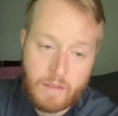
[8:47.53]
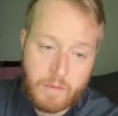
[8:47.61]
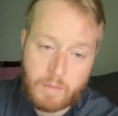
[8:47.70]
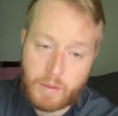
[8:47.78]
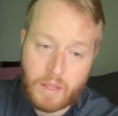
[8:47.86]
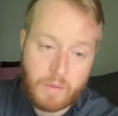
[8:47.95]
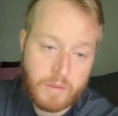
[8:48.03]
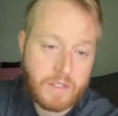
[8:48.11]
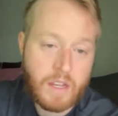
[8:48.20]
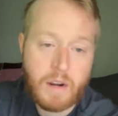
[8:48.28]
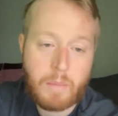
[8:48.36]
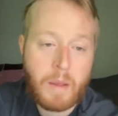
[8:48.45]
They've been playing with a
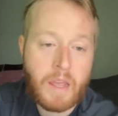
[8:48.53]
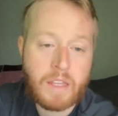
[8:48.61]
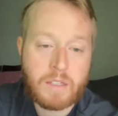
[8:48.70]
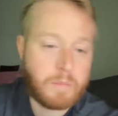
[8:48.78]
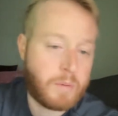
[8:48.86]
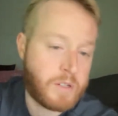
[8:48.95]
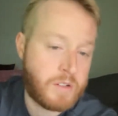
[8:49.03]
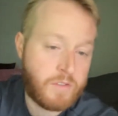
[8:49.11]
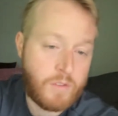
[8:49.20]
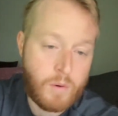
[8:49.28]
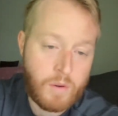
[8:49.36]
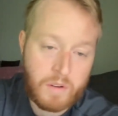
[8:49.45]
ton of pace, pushing
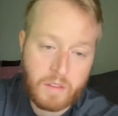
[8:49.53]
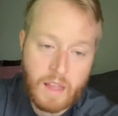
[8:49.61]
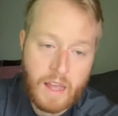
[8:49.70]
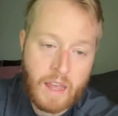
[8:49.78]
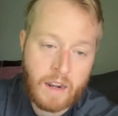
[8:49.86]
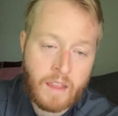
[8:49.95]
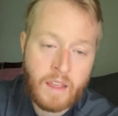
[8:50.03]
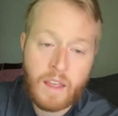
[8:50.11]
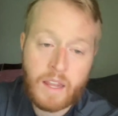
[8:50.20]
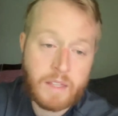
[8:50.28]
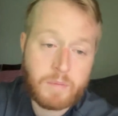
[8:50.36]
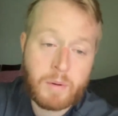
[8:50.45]
forward a lot
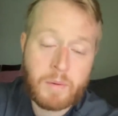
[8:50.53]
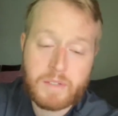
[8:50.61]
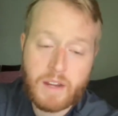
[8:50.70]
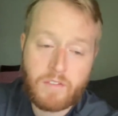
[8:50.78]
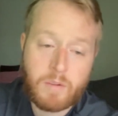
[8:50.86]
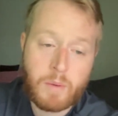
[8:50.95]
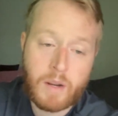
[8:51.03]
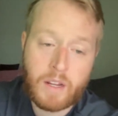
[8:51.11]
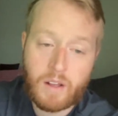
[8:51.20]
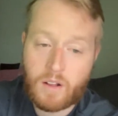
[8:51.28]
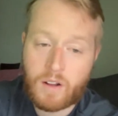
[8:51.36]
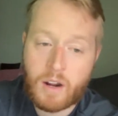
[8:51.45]
against pretty much everybody,
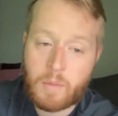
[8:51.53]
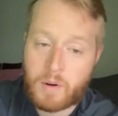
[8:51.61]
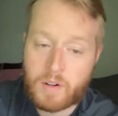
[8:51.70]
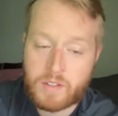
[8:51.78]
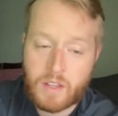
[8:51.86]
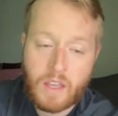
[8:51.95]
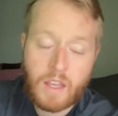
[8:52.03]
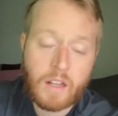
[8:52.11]
all comers,